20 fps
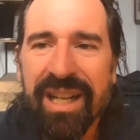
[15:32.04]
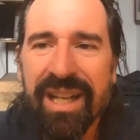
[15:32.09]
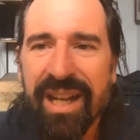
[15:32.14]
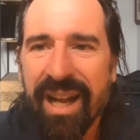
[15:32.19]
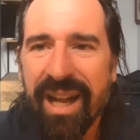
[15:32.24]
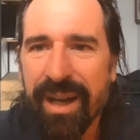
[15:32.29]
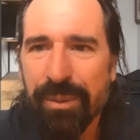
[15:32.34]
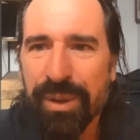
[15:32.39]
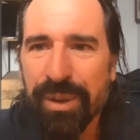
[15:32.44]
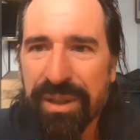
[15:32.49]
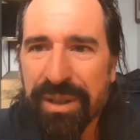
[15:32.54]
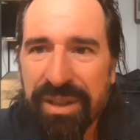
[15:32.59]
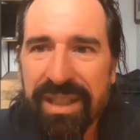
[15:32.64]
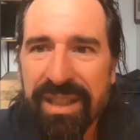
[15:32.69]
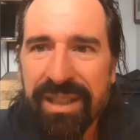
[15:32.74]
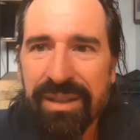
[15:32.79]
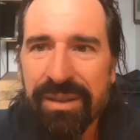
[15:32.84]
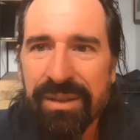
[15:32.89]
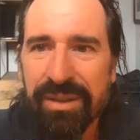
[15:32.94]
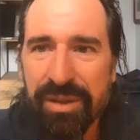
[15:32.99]
I
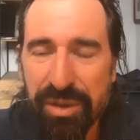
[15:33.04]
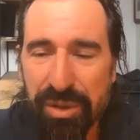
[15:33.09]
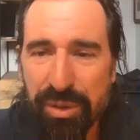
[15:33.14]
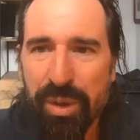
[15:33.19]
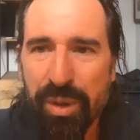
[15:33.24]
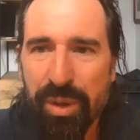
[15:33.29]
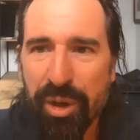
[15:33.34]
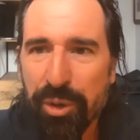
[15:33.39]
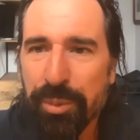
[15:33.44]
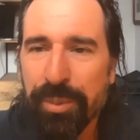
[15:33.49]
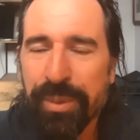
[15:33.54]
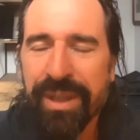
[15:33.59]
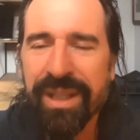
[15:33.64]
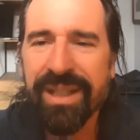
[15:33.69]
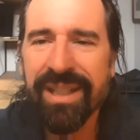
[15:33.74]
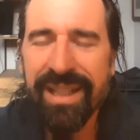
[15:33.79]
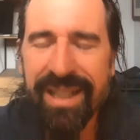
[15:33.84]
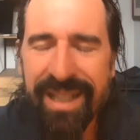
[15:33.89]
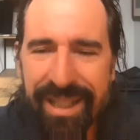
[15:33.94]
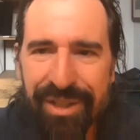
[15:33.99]
really do hope
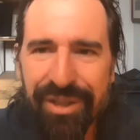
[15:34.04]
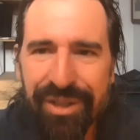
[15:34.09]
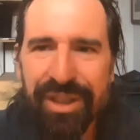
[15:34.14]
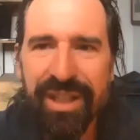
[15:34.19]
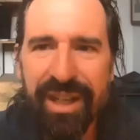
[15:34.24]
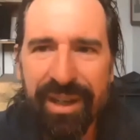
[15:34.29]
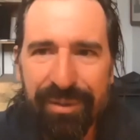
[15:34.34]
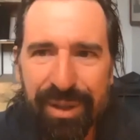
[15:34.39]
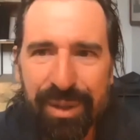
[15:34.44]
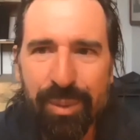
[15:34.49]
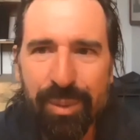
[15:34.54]
that each and every